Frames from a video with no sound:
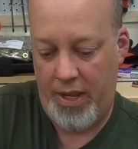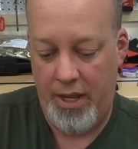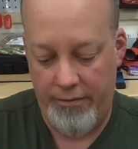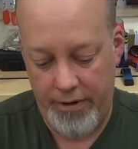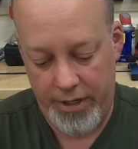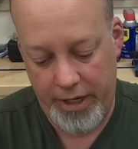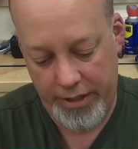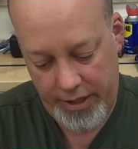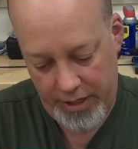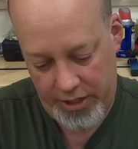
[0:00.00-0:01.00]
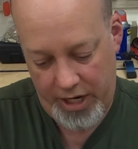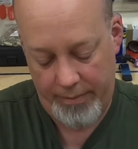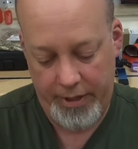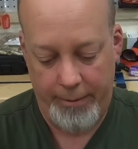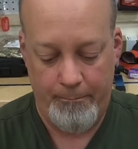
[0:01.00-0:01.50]
If it does get
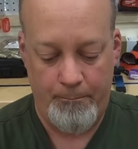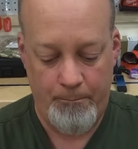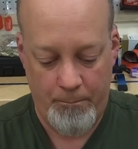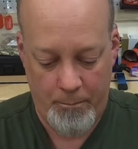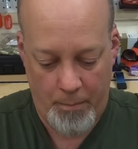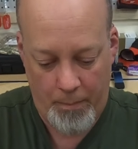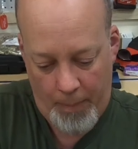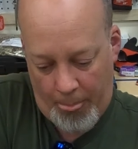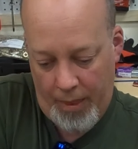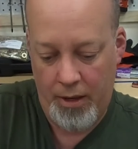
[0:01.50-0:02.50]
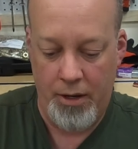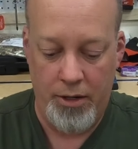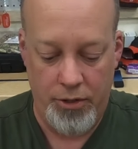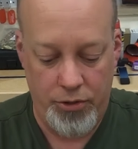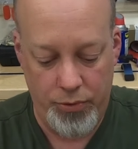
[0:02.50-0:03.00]
jammed up,
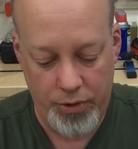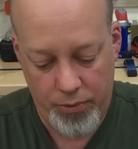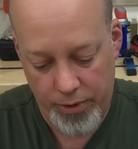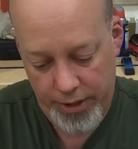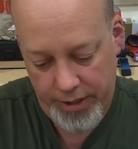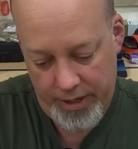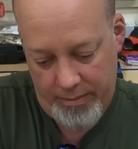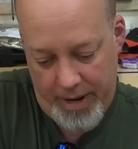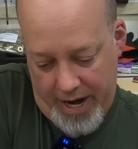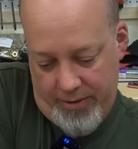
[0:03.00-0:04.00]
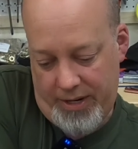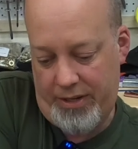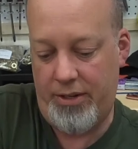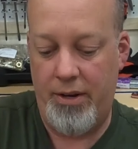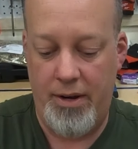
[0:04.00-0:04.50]
just do a 1/4 turn
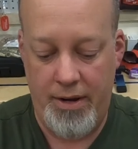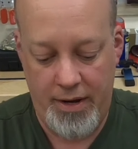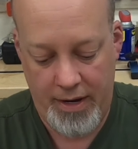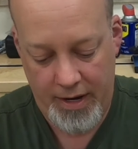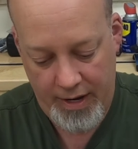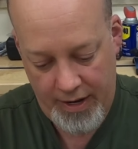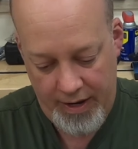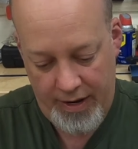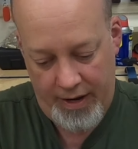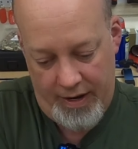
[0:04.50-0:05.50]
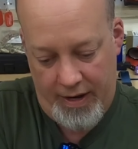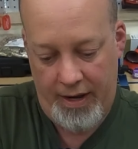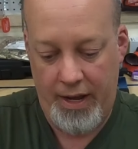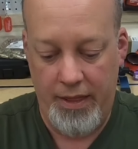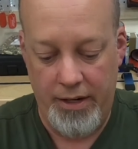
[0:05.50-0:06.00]
backwards
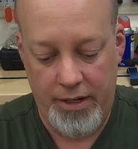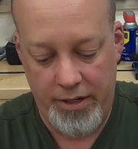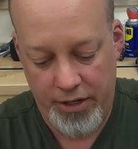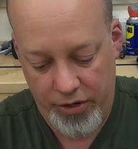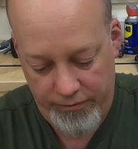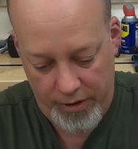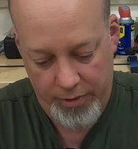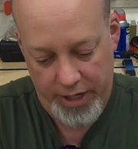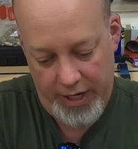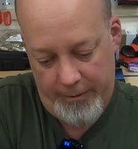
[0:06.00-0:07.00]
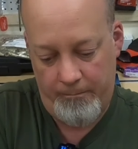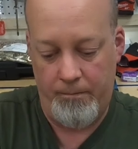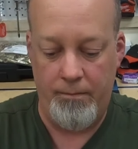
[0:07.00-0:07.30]
and then continue forward again.